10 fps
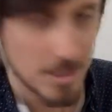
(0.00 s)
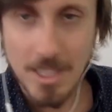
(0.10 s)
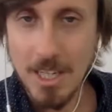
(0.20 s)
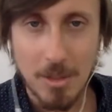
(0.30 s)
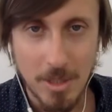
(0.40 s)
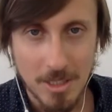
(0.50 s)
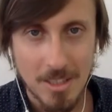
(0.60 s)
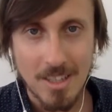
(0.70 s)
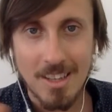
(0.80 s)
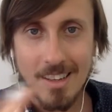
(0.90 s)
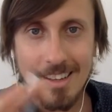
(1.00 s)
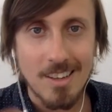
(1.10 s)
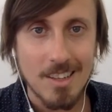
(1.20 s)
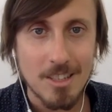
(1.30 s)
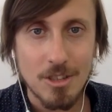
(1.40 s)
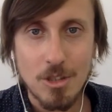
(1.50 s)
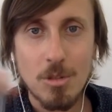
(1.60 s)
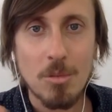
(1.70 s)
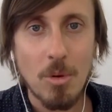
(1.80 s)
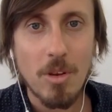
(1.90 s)
But anyways, it's
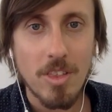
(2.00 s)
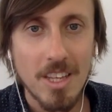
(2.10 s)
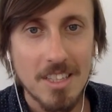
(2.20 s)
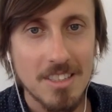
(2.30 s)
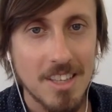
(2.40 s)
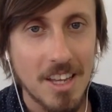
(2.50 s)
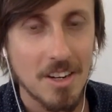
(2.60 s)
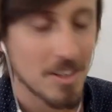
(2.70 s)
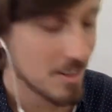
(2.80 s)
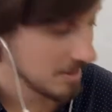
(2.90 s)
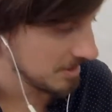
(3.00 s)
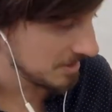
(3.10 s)
two or more things that are the